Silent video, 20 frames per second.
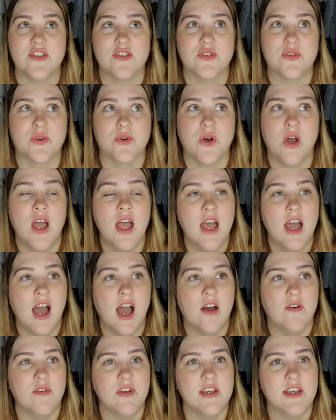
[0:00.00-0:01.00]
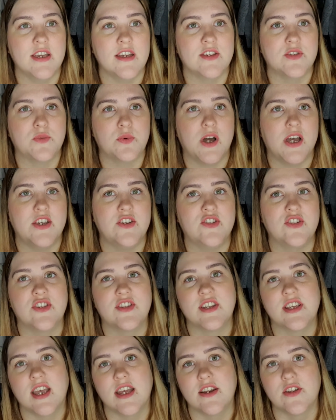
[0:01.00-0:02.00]
So I think it is wise just
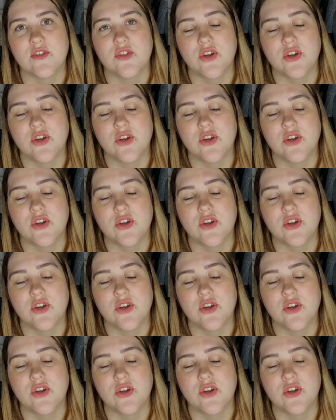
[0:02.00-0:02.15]
to kind of